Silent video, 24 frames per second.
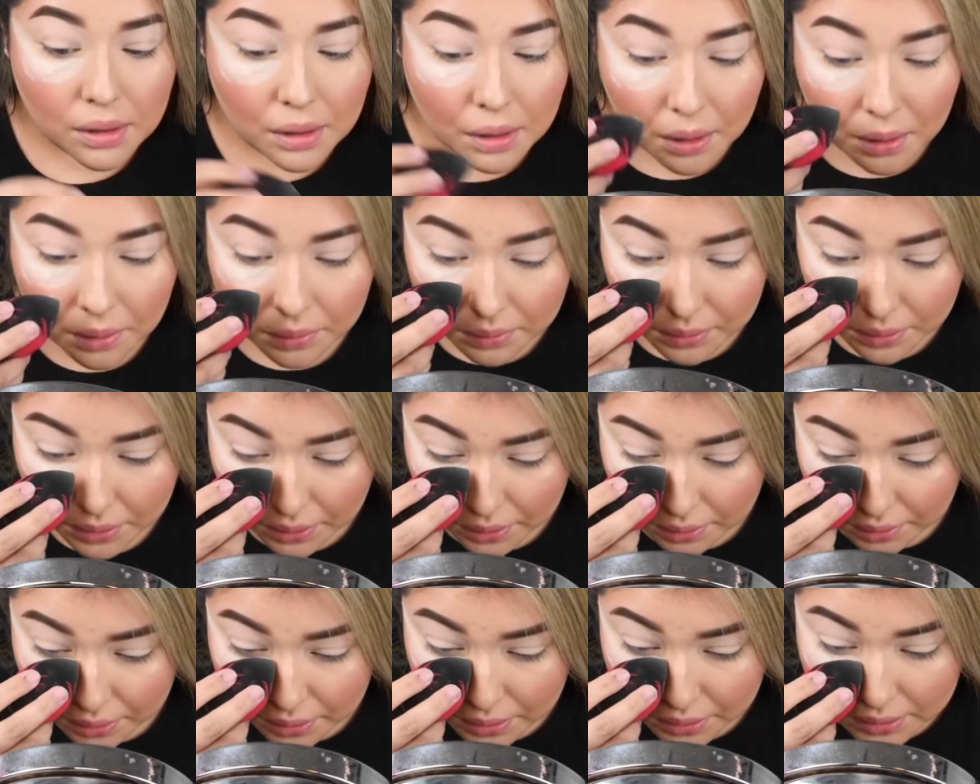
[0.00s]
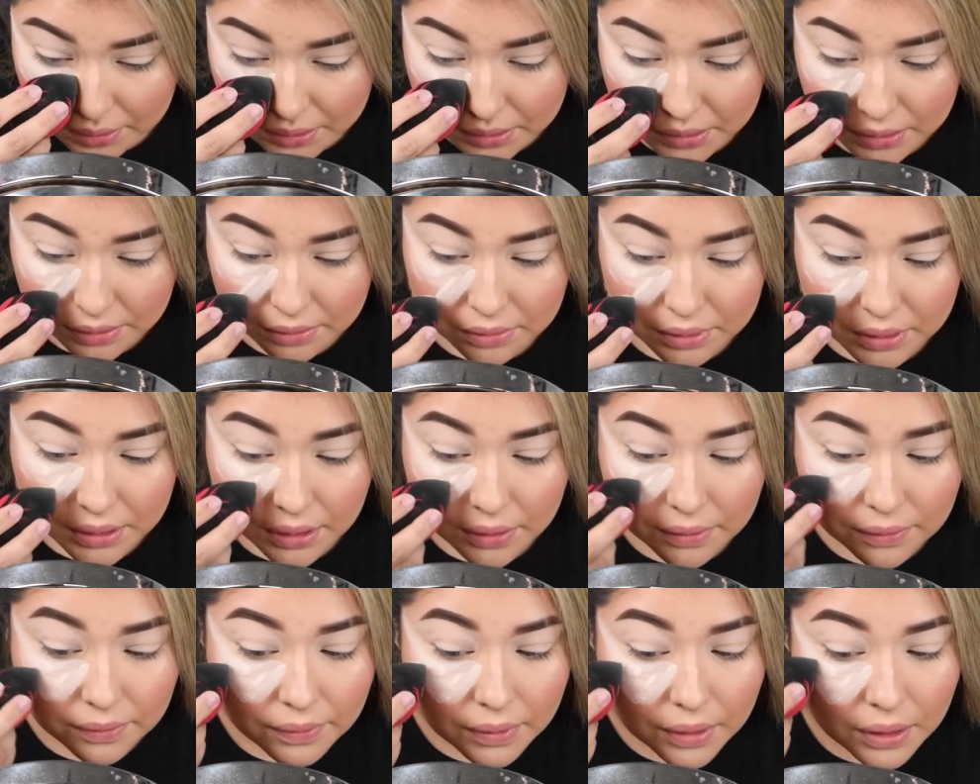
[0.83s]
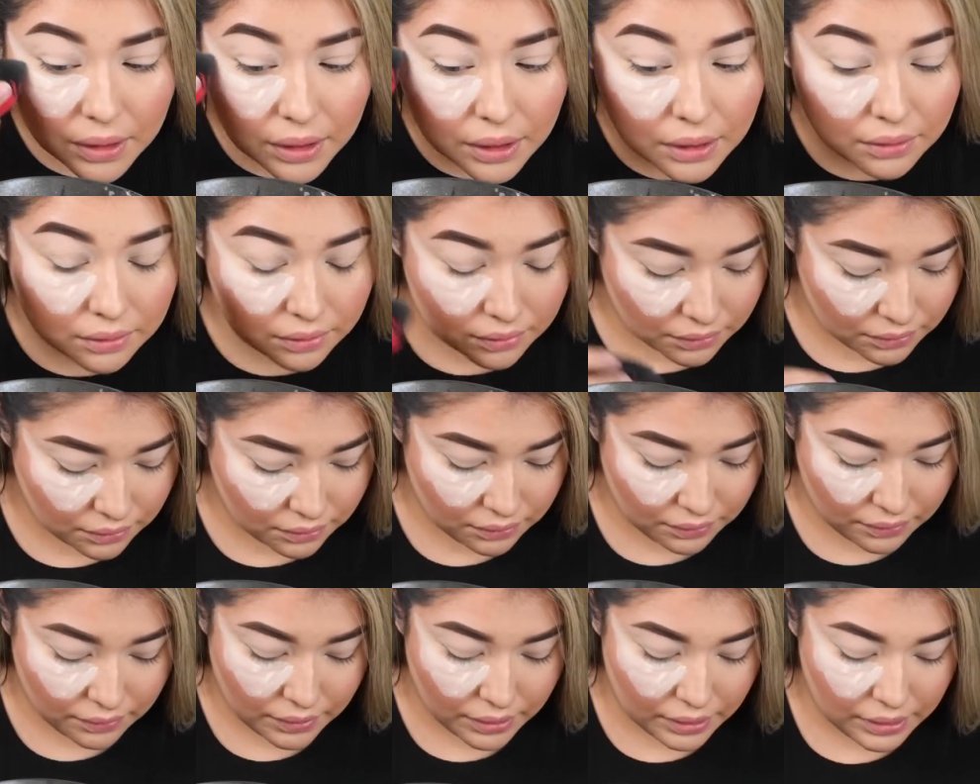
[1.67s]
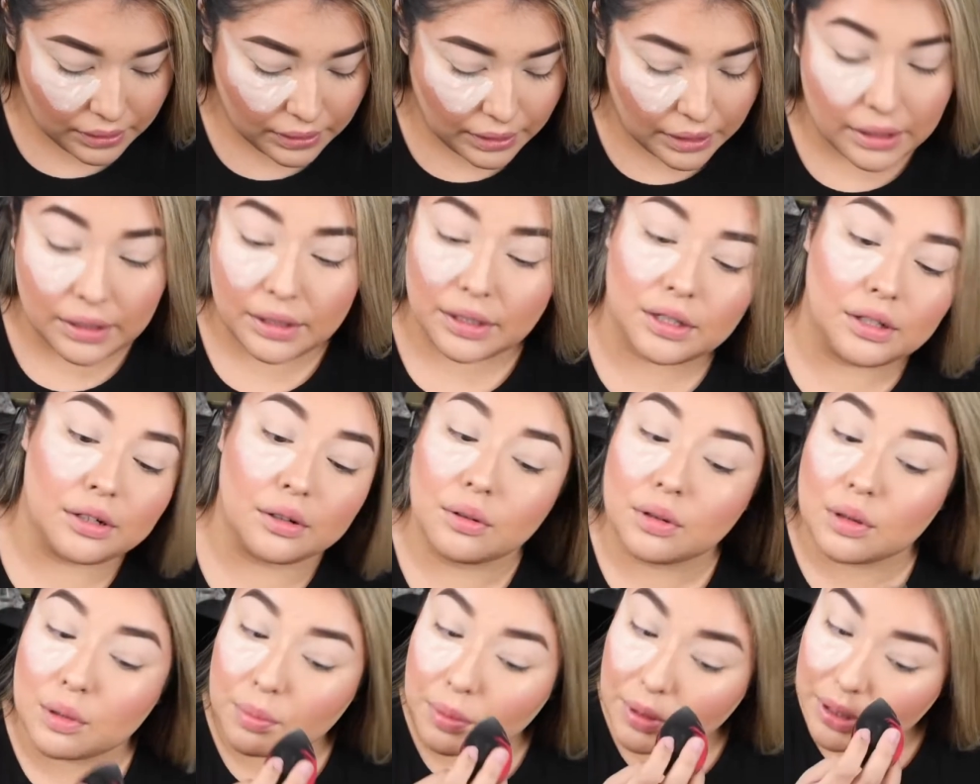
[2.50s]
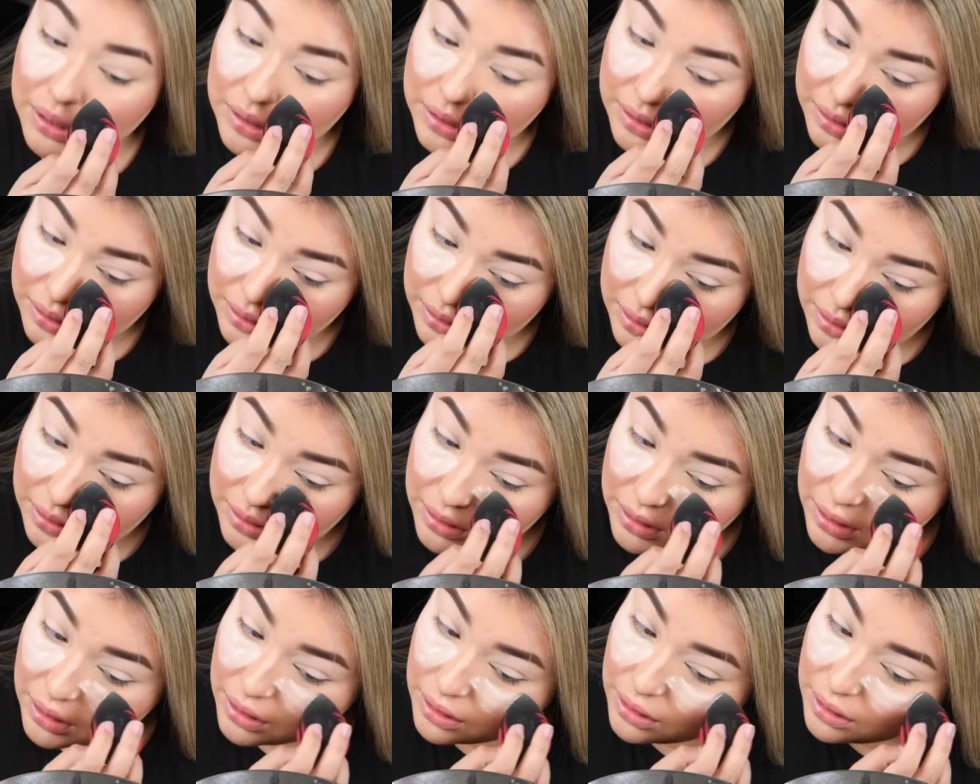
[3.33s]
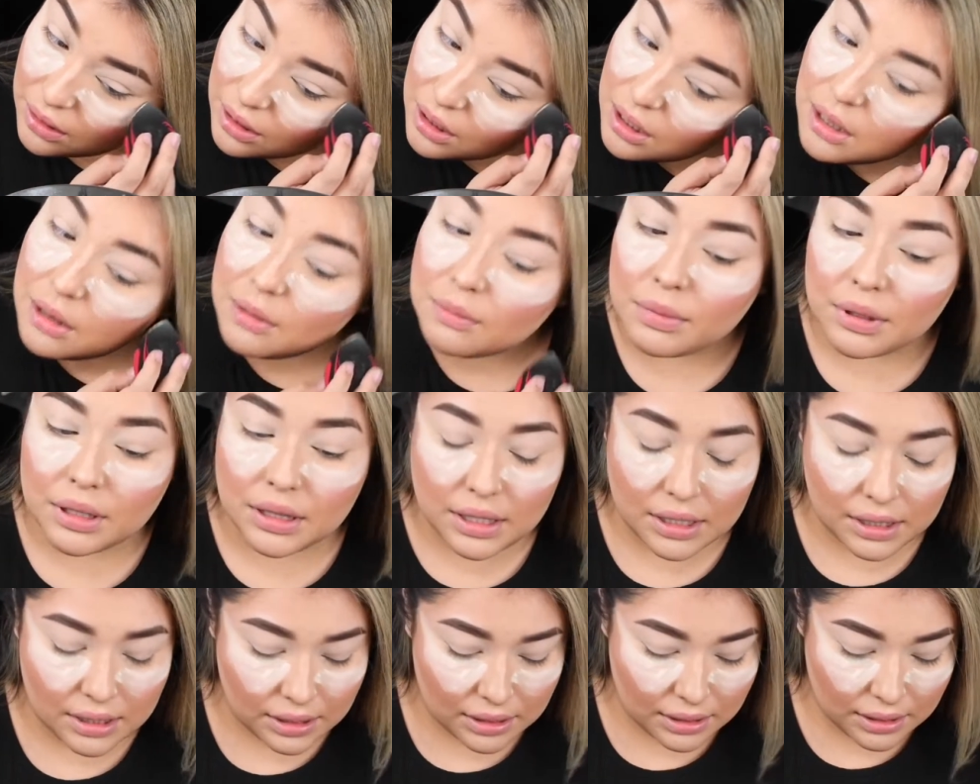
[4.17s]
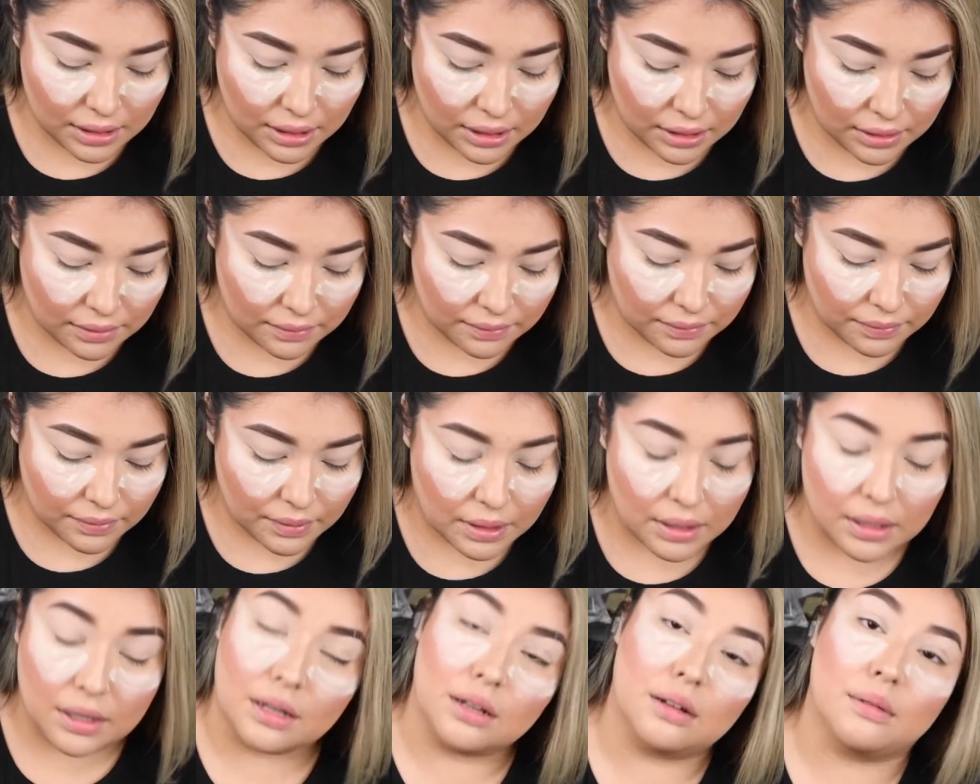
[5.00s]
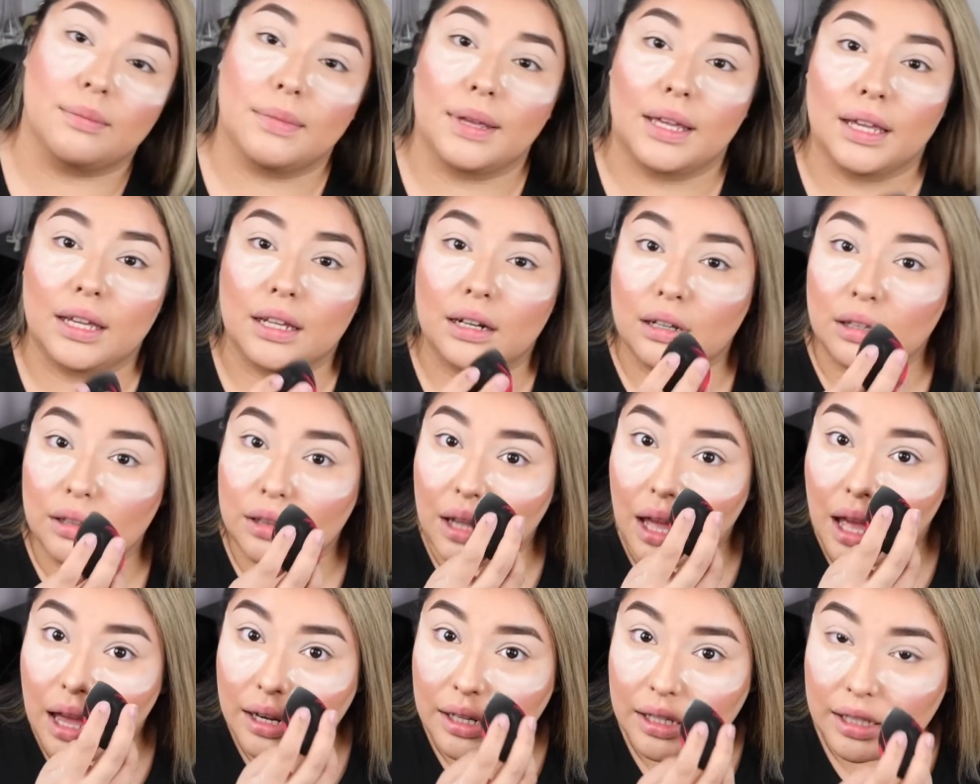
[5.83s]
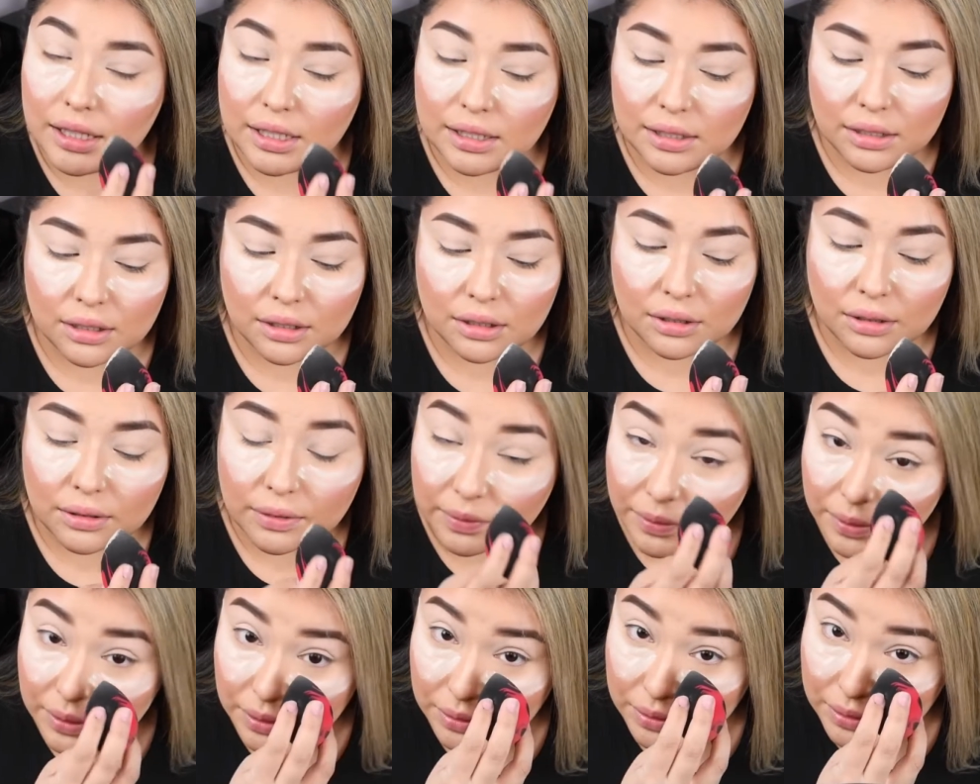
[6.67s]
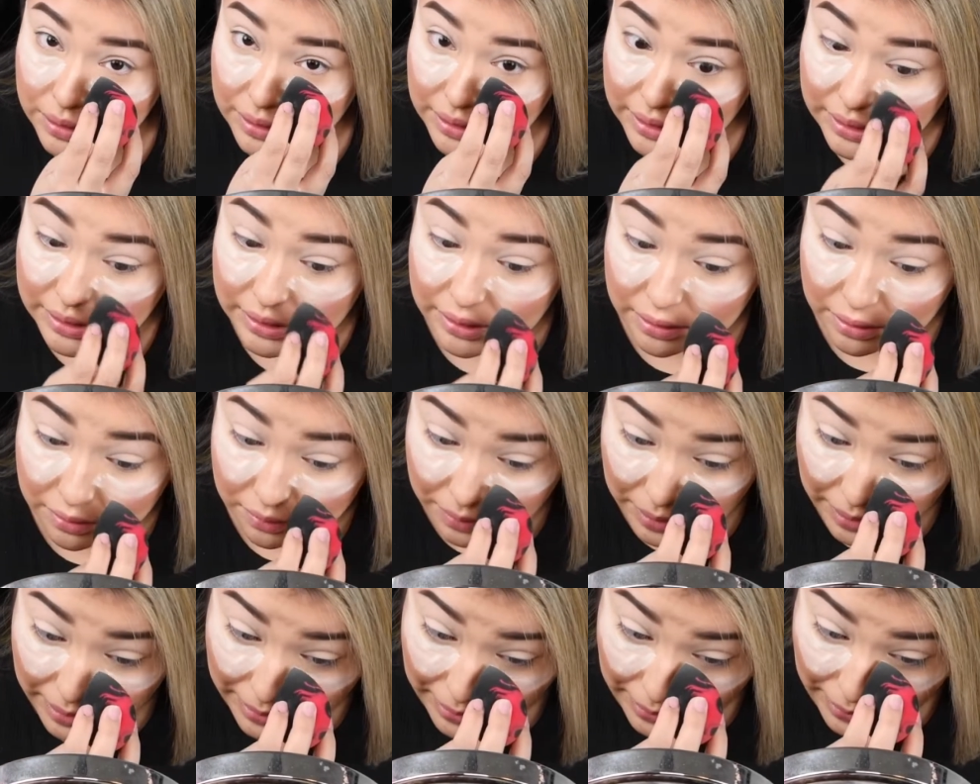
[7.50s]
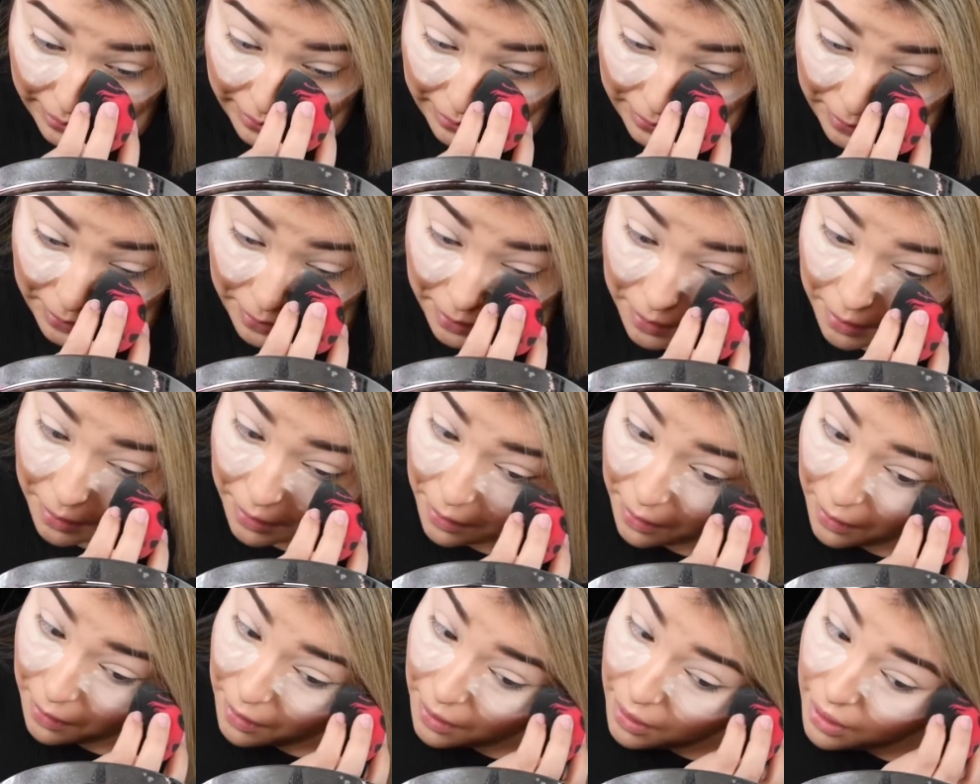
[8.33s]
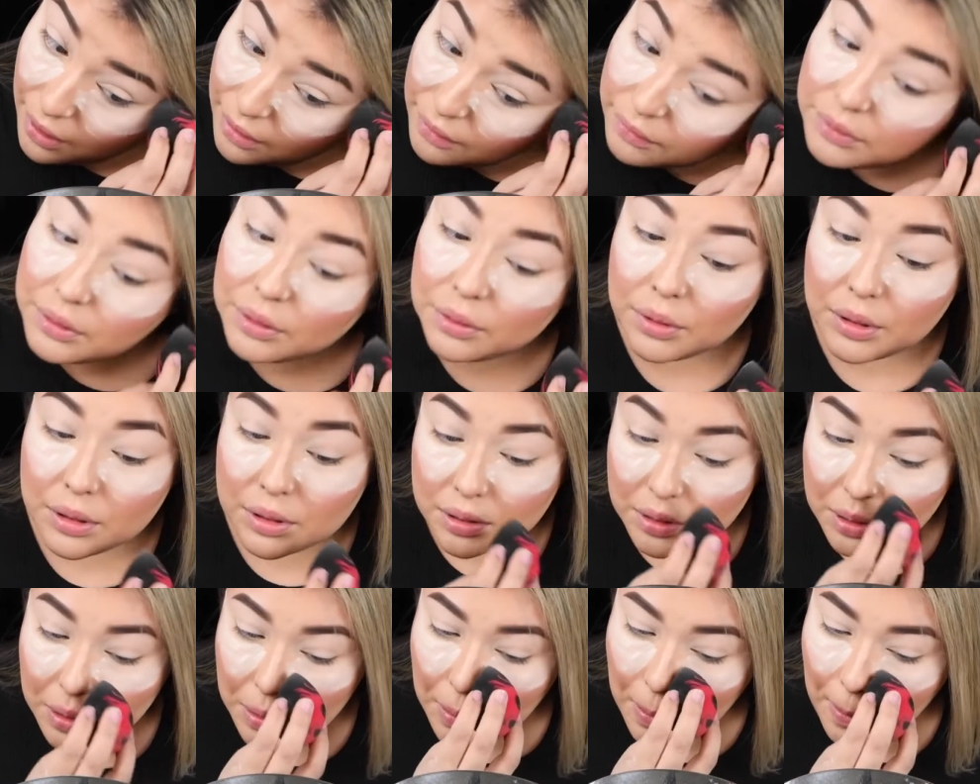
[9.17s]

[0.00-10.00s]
on the areas you would get fallout. Very lightly. You don't want to press it into the skin, but this is kind of going to make it a lot easier for you to dust it away afterwards.